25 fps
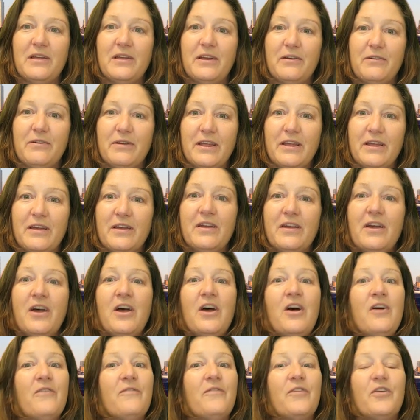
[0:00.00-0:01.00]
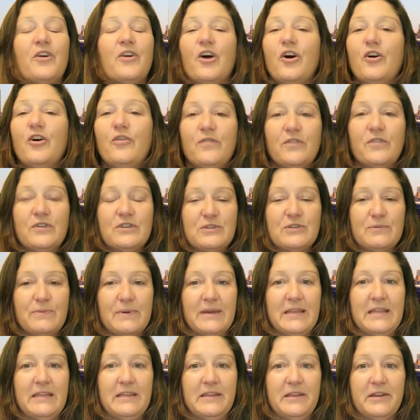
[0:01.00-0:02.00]
area for over
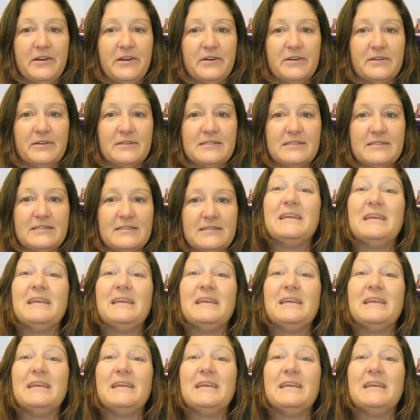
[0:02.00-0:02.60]
20 years.